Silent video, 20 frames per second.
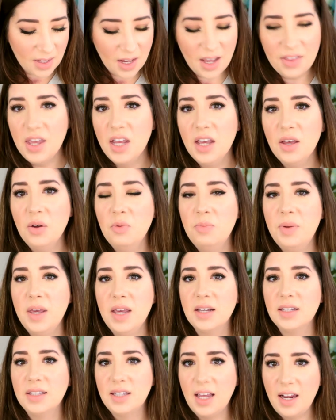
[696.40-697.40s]
I think it would be
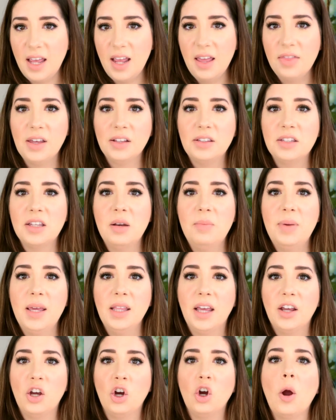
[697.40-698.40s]
exciting and that's going to be
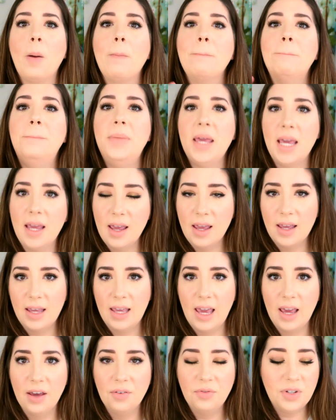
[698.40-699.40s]
like her big
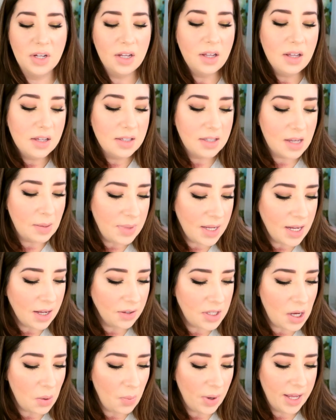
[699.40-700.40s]
gift. Something
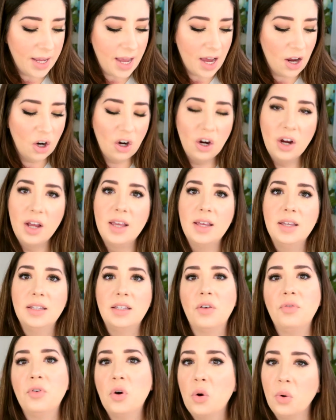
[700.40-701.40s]
else I want to get her is
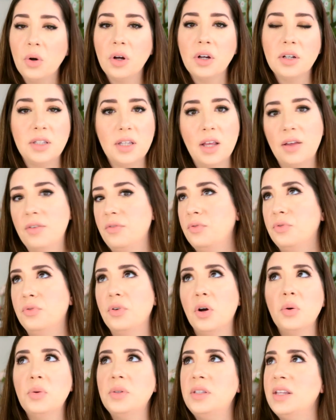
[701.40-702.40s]
of course
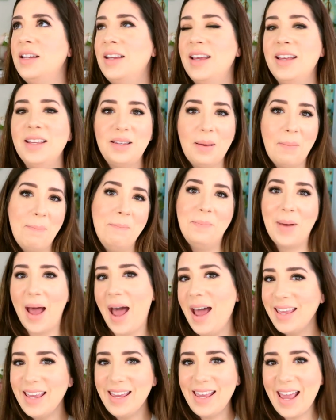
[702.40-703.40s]
Frozen is
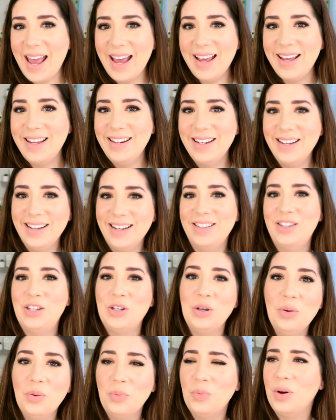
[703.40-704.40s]
back again
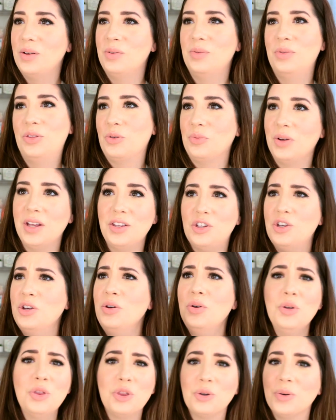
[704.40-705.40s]
to what three
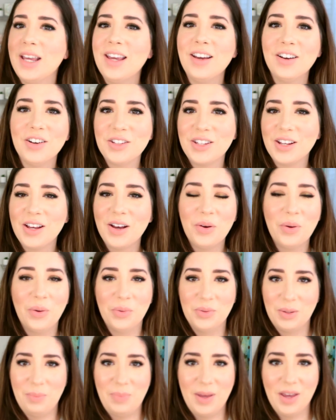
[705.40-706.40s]
two three years ago it
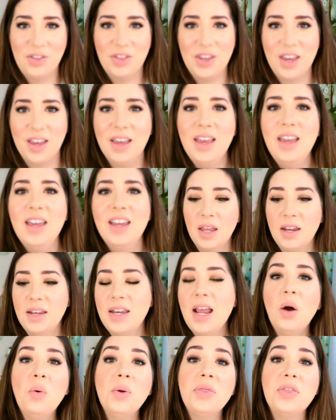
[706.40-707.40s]
was a big thing
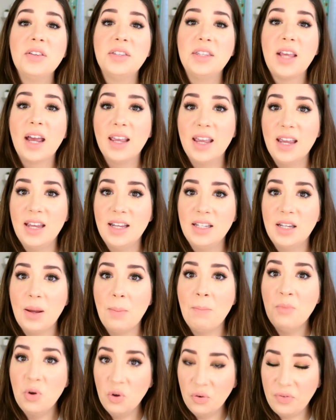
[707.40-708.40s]
now with the second
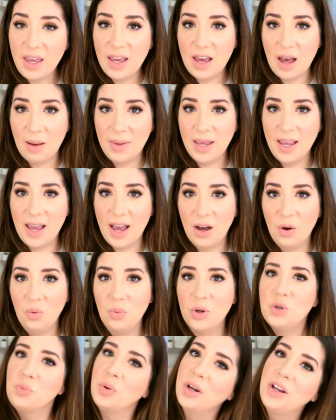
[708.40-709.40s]
movie coming out
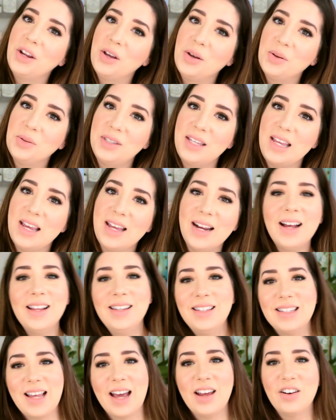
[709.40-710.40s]
which we're gonna go see it
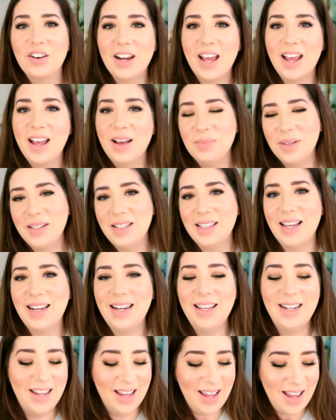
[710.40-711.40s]
on saturday i'm
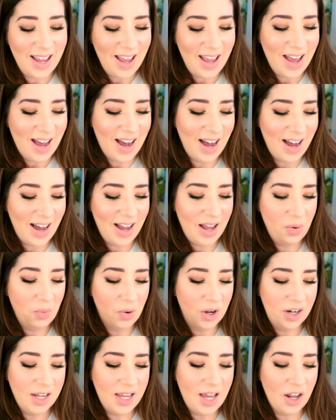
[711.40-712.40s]
excited i
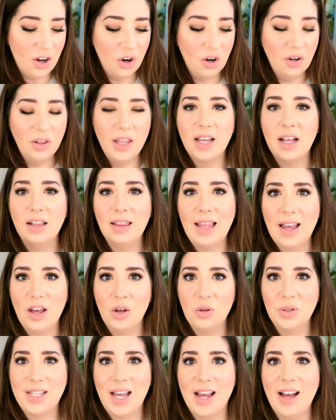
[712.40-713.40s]
want to get her like a
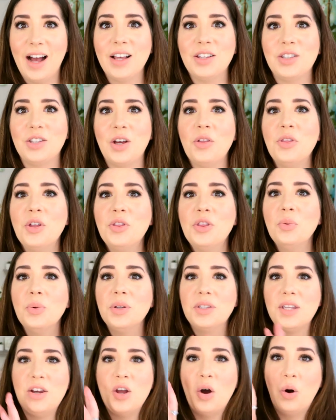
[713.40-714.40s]
lego set i saw that there
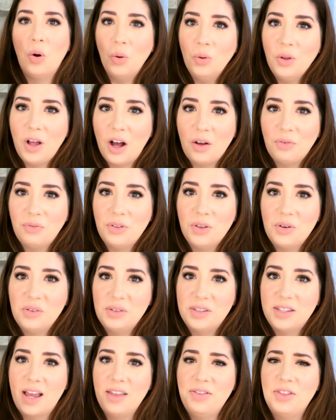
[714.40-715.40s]
was an olaf little
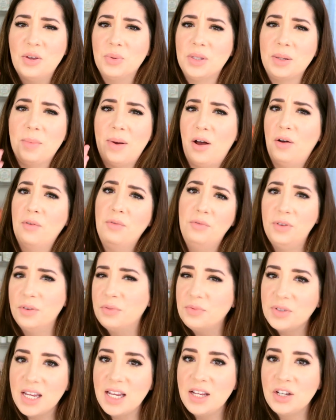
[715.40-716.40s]
set that was about
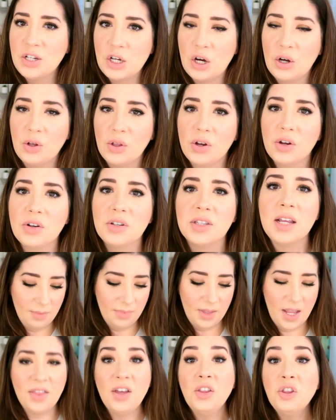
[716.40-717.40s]
15 dollars
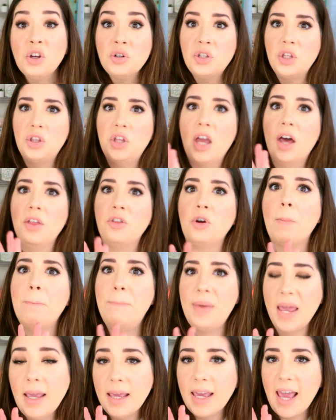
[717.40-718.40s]
and then there's the other
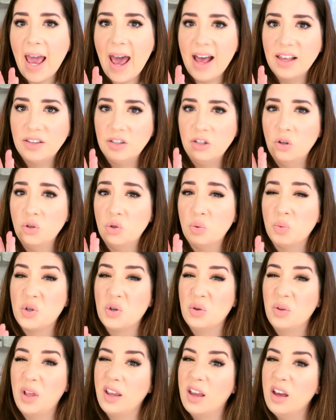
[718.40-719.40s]
big castles which
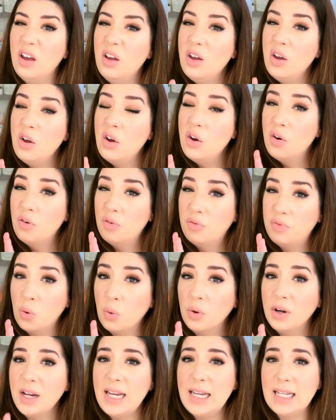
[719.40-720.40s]
are like
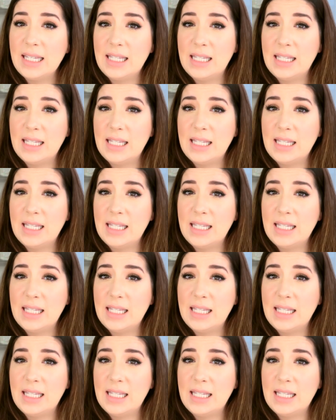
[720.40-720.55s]
40 to